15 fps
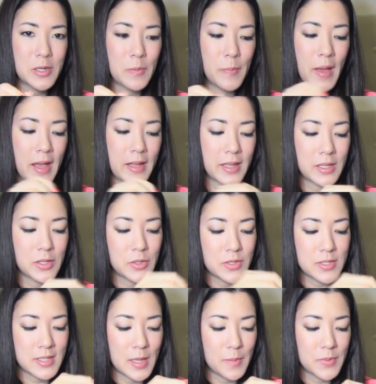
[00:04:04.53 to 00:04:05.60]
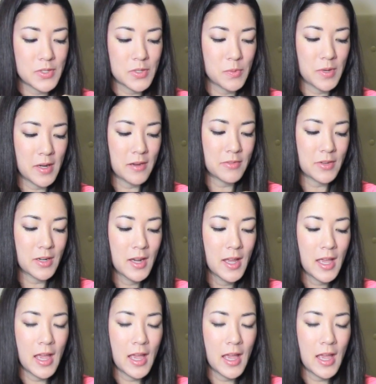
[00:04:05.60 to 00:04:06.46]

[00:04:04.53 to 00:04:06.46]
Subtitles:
your bag, like little samples or whatever,